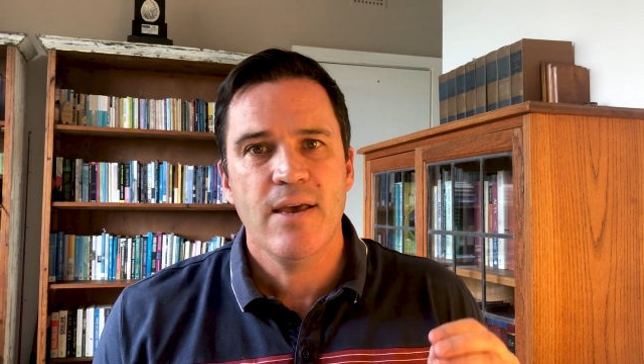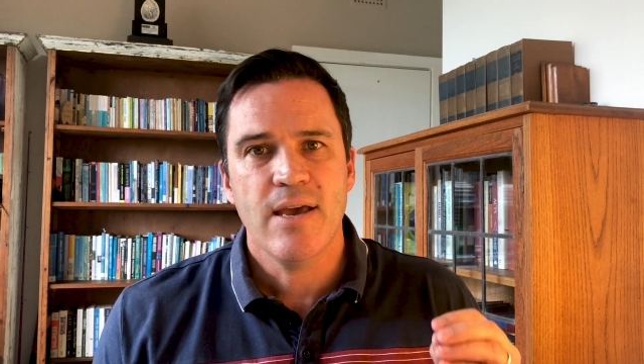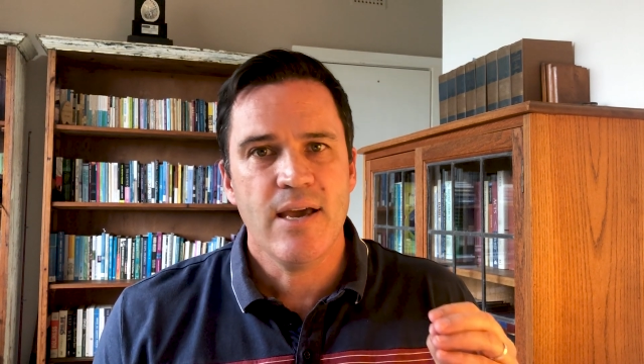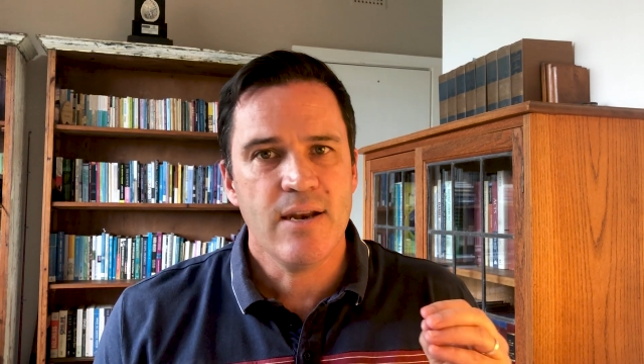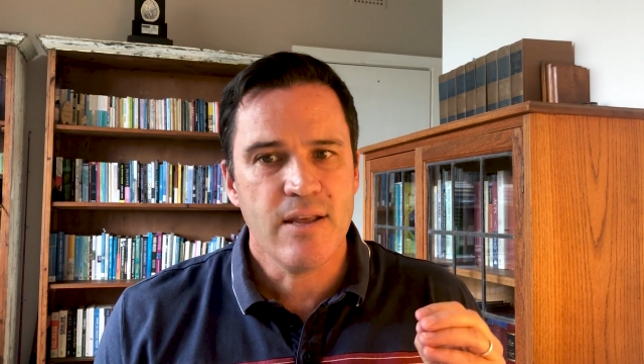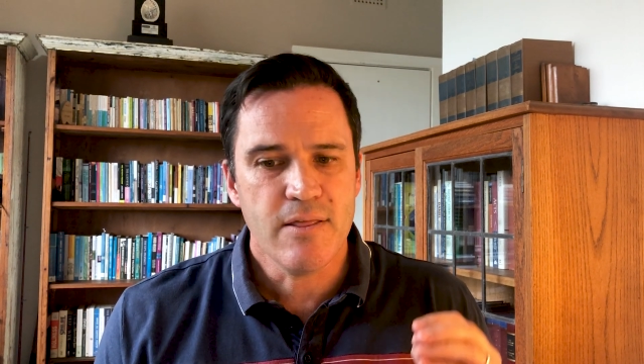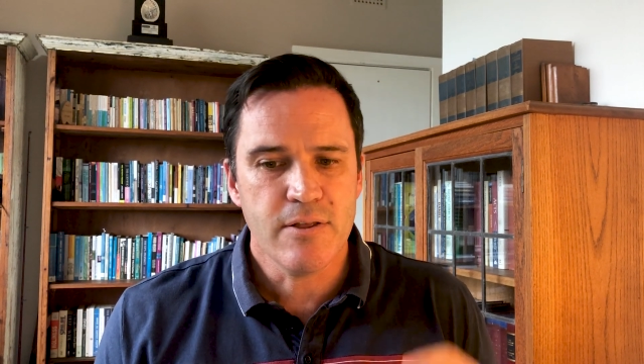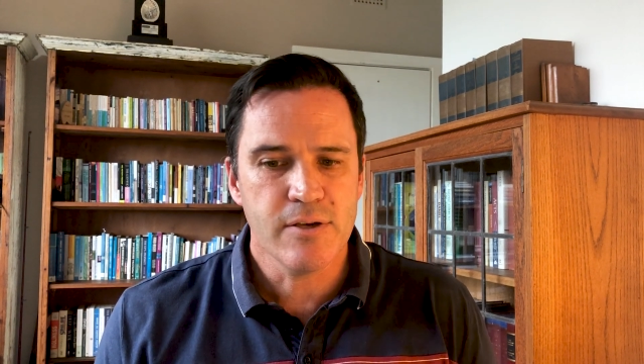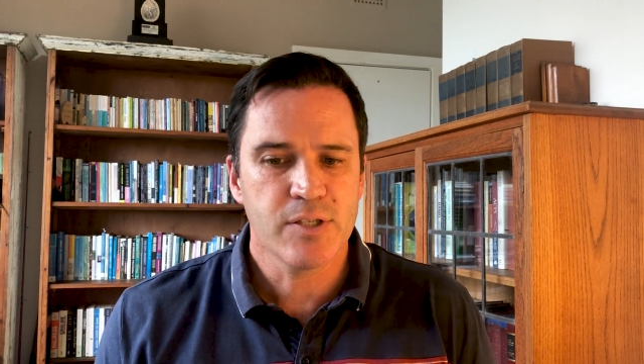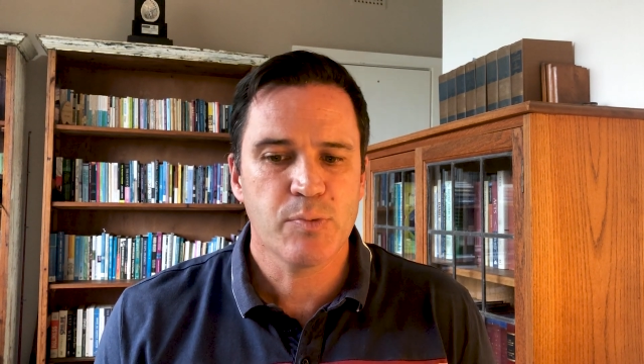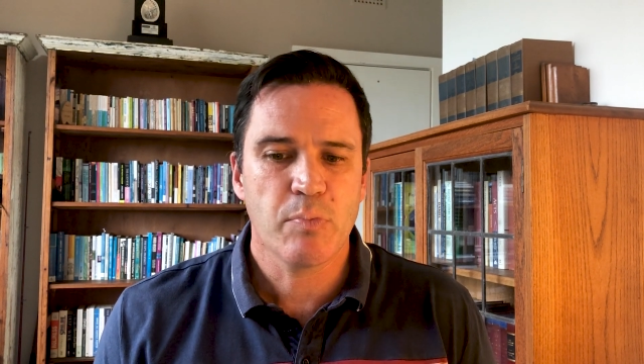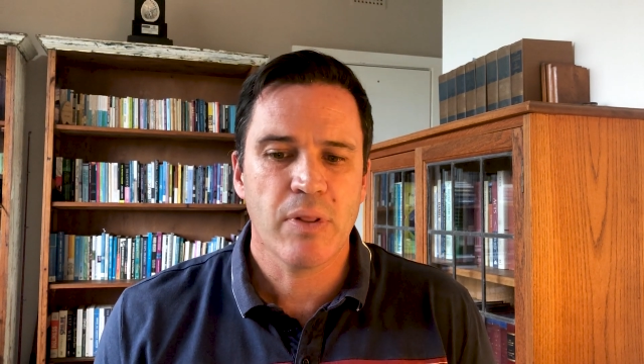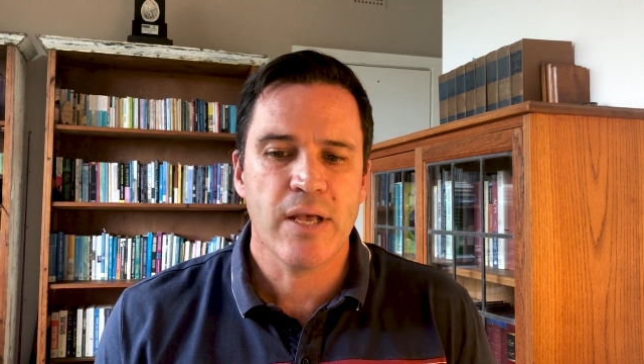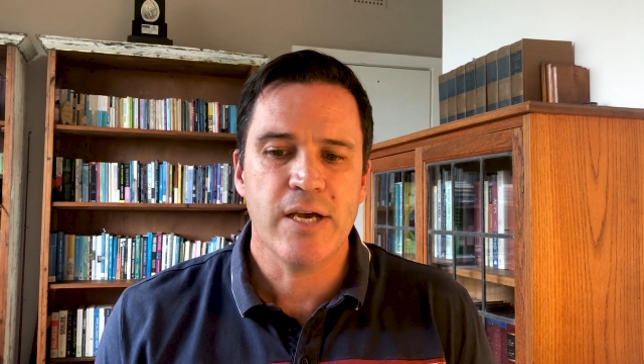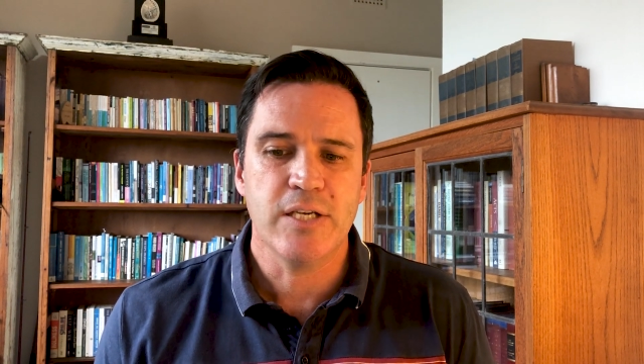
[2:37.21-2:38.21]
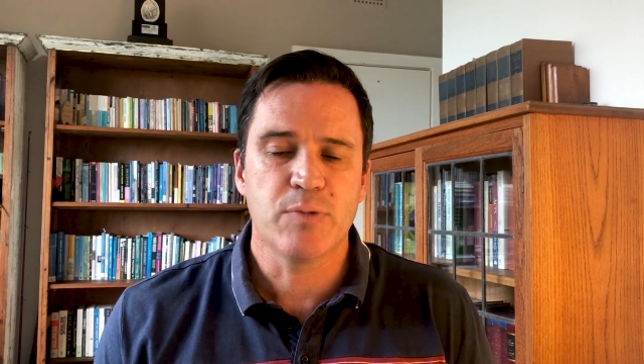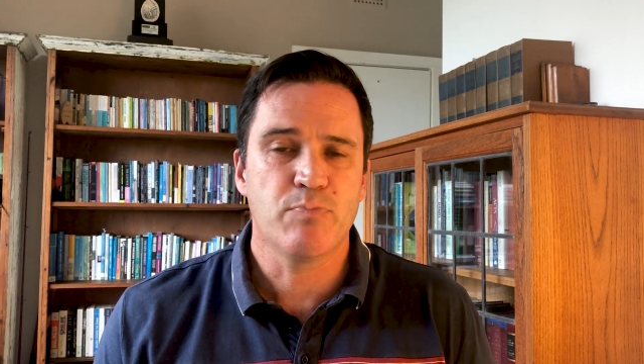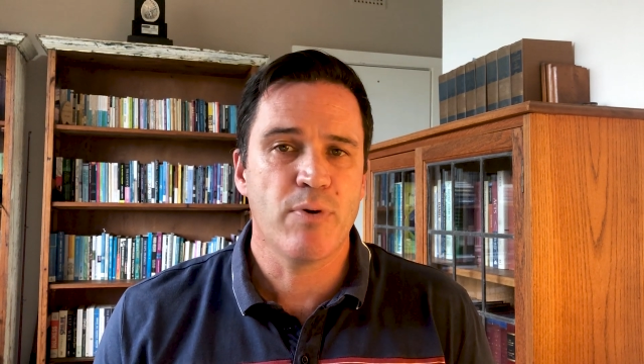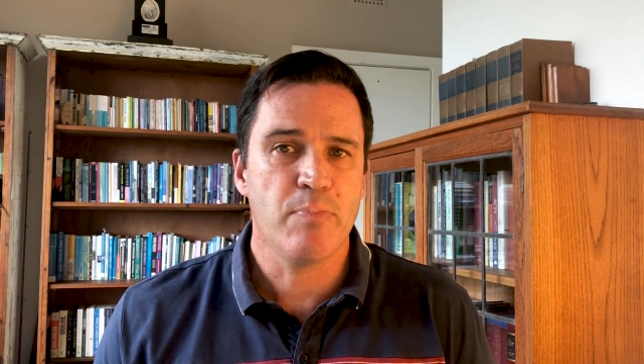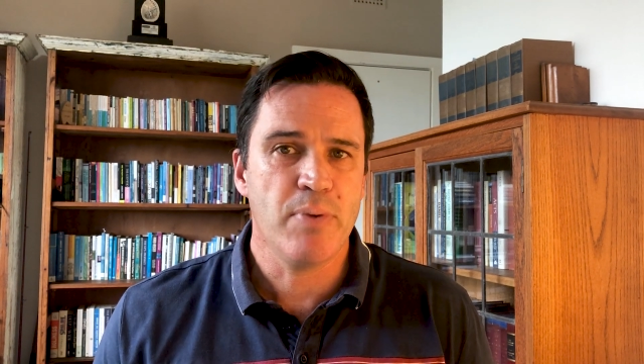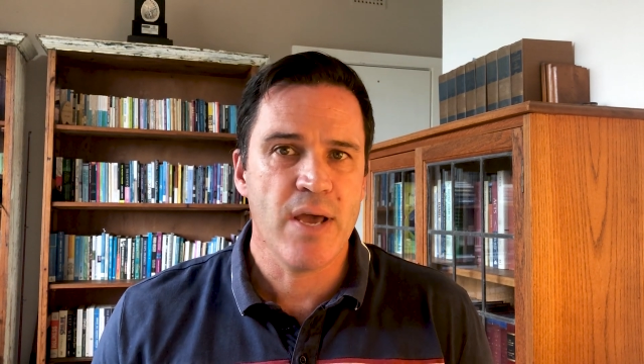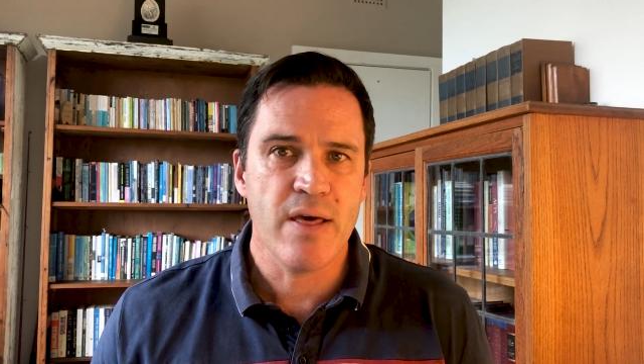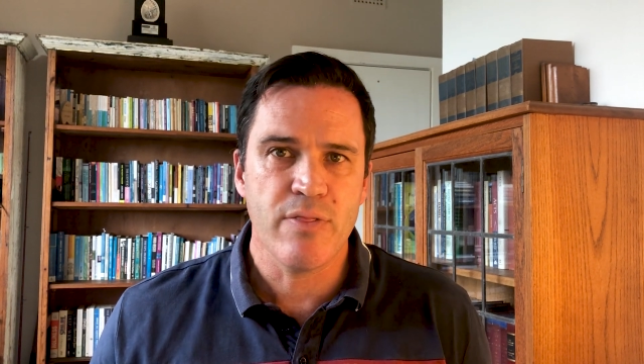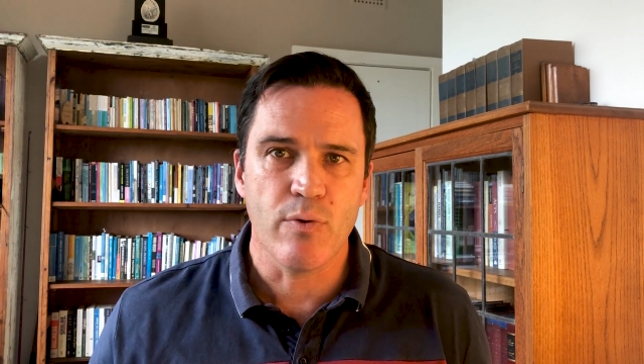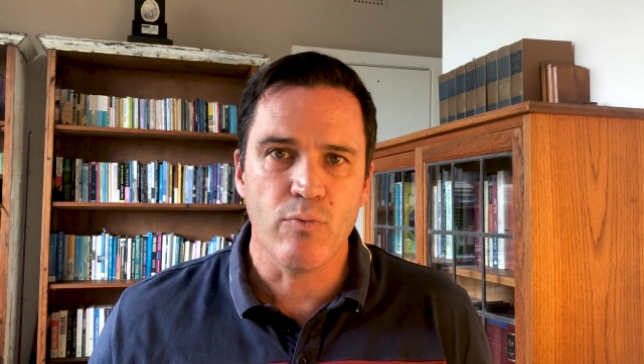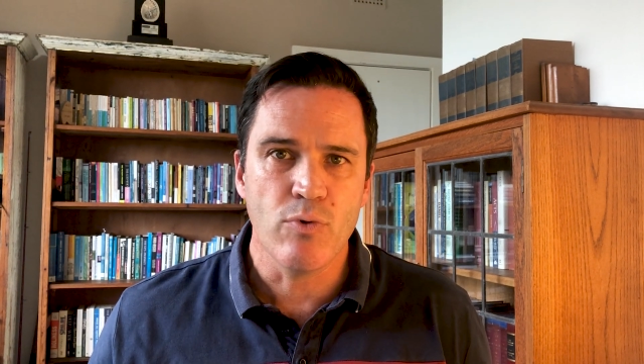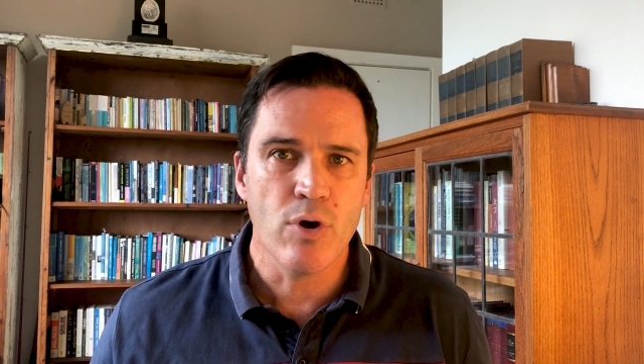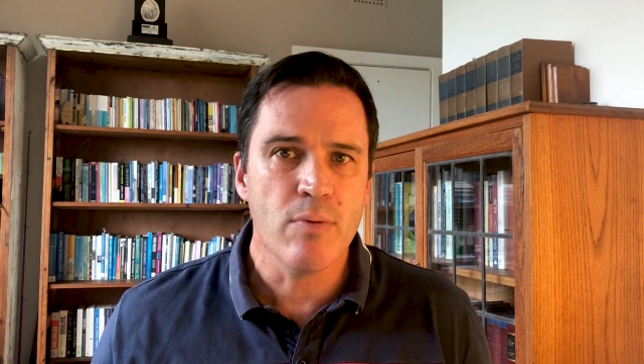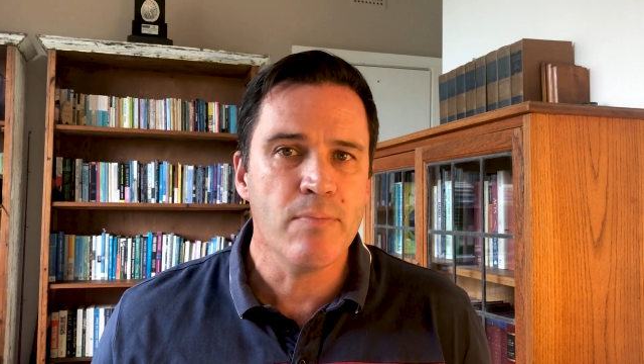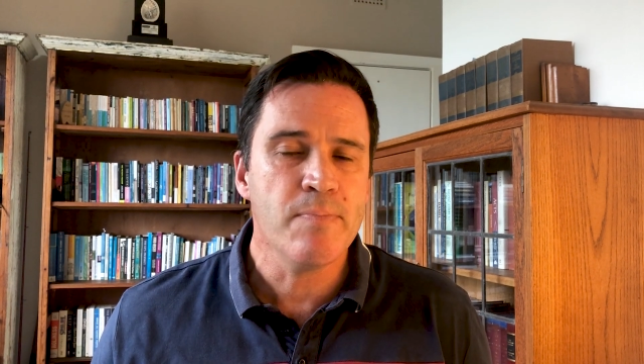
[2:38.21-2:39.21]
and in this place. Prepare the
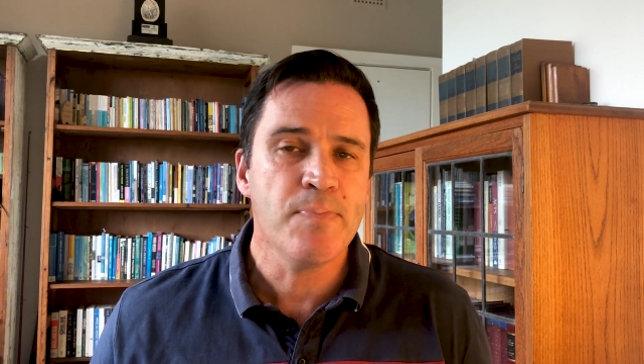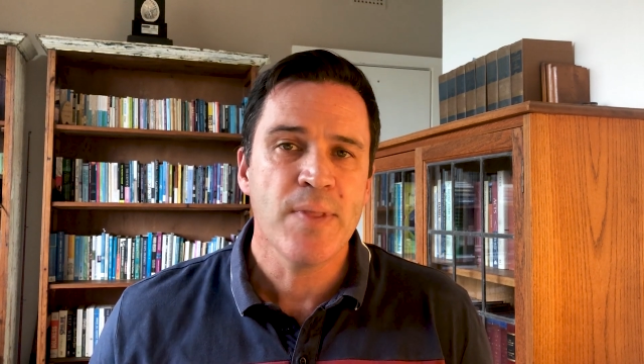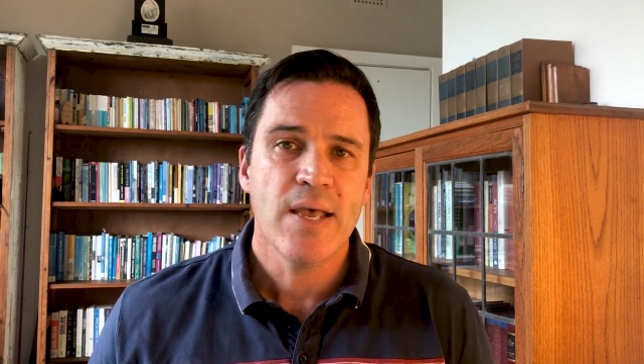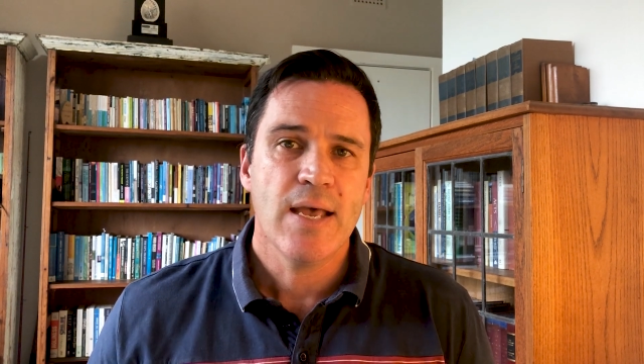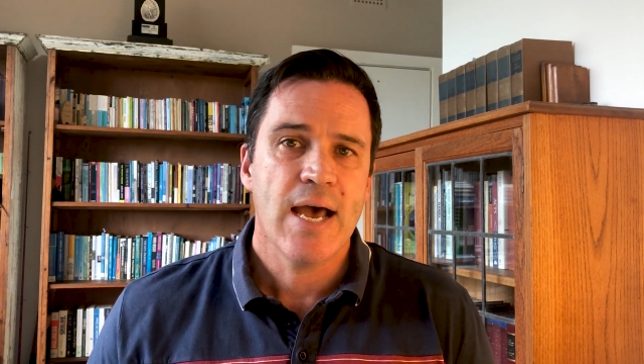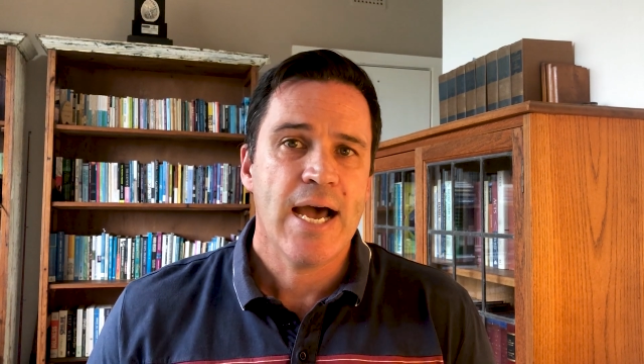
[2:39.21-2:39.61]
room,